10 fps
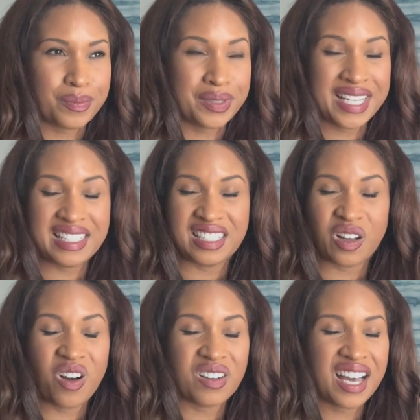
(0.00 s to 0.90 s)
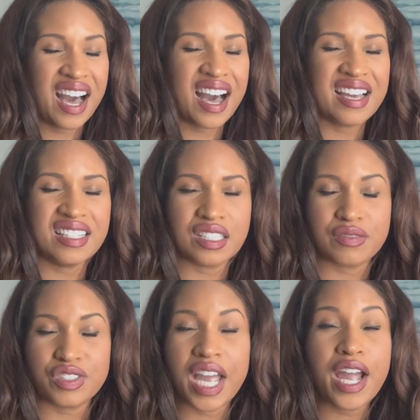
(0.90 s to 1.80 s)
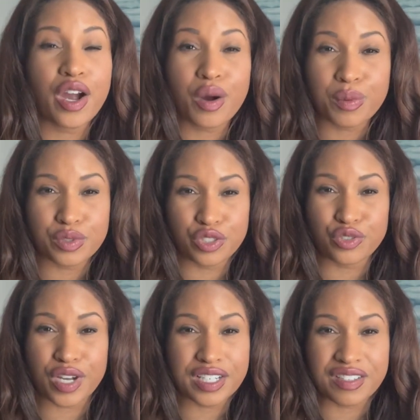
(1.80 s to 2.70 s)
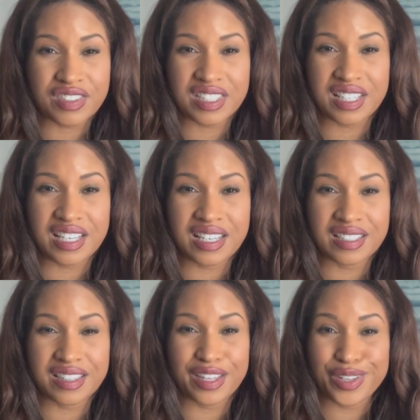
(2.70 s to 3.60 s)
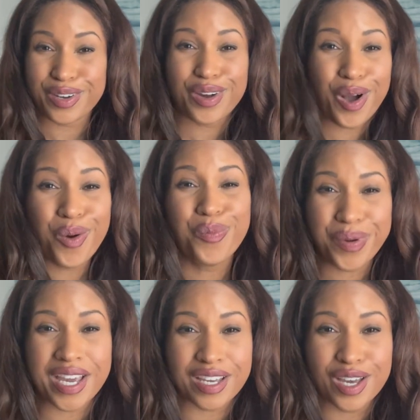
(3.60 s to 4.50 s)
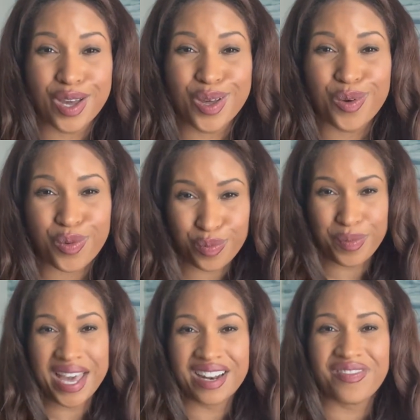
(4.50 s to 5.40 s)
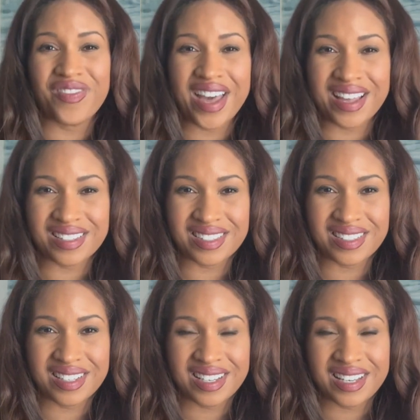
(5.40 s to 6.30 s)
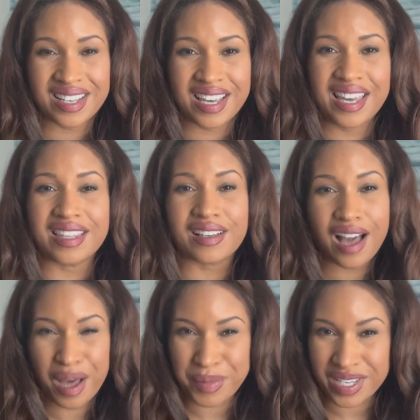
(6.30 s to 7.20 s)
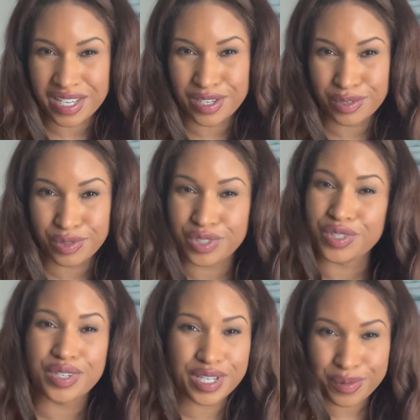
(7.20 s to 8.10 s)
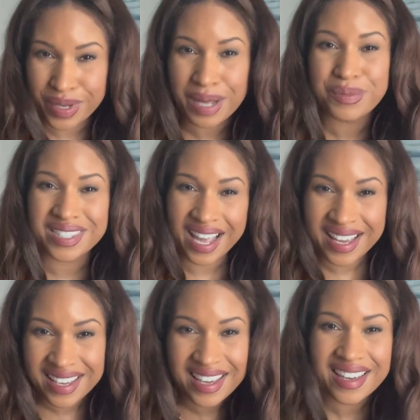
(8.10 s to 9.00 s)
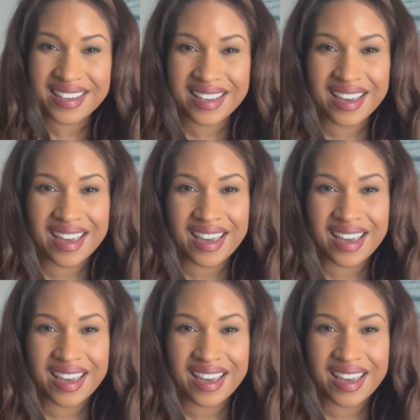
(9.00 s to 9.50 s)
Planting all kinds of terrible destructive seeds that they're hoping will manifest in the coming years. Do you hear what I'm saying?